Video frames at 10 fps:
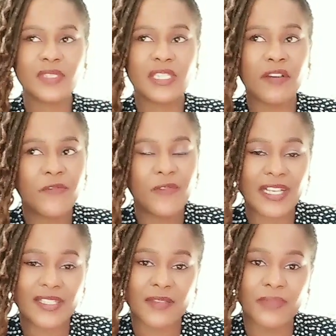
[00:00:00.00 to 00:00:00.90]
the
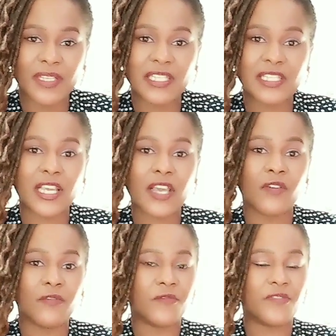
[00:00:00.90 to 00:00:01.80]
flexibility
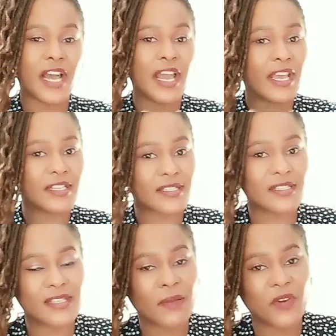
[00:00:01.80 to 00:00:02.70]
of their
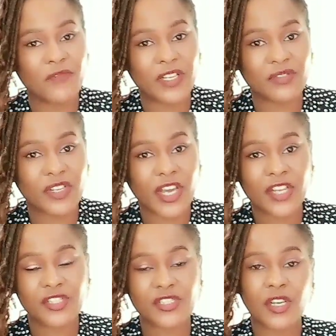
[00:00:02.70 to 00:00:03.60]
system of
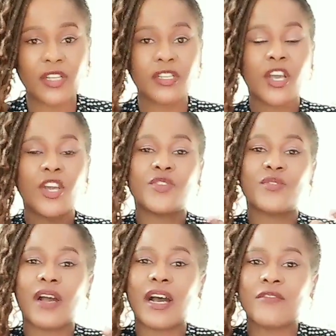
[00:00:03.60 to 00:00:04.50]
education.
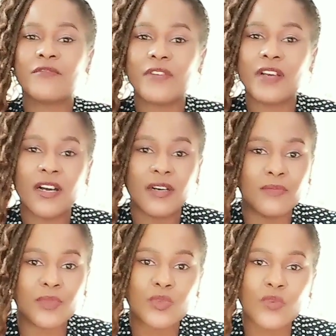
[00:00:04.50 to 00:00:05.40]
You have
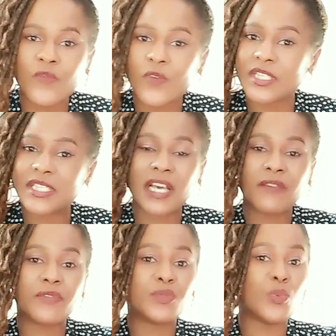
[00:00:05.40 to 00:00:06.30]

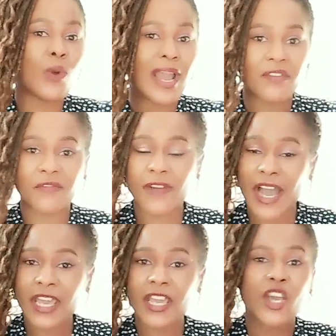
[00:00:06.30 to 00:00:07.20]
247
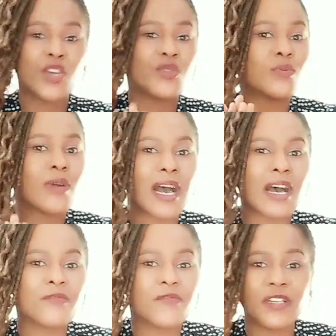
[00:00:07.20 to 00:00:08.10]
Wi-Fi. You
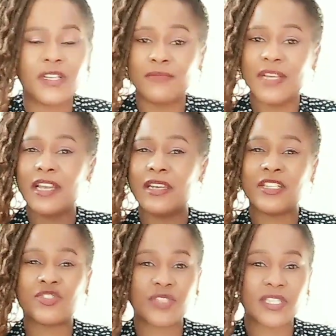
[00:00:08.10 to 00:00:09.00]
have
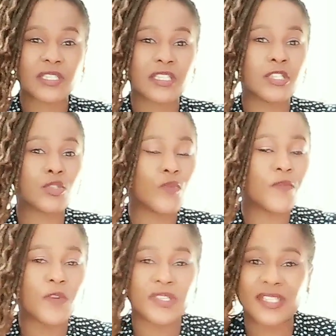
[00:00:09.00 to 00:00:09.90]
electricity
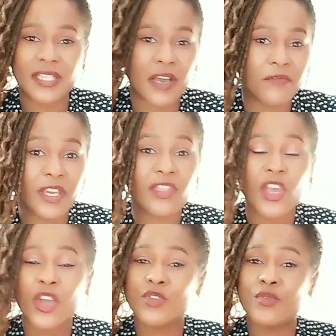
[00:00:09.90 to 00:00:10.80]
247,